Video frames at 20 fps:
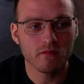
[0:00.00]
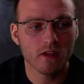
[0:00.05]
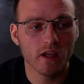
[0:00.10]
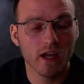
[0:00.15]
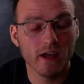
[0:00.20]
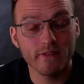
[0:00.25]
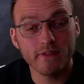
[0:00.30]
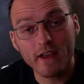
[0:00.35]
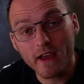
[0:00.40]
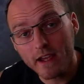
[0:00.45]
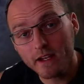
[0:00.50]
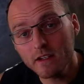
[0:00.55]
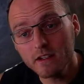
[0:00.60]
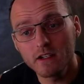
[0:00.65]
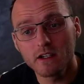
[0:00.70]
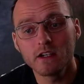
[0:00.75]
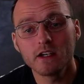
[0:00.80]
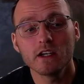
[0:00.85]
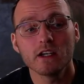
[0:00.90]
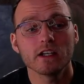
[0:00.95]
And then,
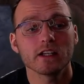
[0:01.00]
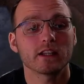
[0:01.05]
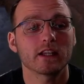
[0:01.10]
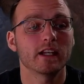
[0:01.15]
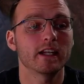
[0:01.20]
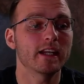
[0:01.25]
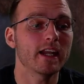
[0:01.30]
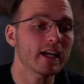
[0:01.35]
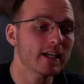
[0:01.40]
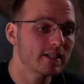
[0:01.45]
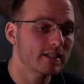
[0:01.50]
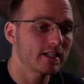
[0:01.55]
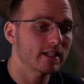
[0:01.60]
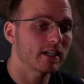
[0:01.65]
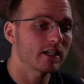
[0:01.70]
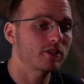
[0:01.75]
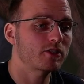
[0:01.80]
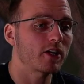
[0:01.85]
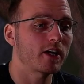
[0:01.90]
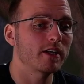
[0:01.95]
the next thing I
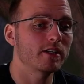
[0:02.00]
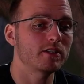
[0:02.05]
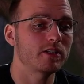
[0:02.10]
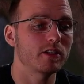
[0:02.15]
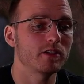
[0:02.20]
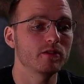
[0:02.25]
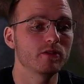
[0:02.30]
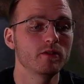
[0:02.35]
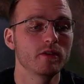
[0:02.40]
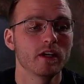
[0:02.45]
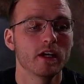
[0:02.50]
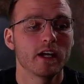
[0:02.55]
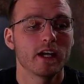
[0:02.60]
try and do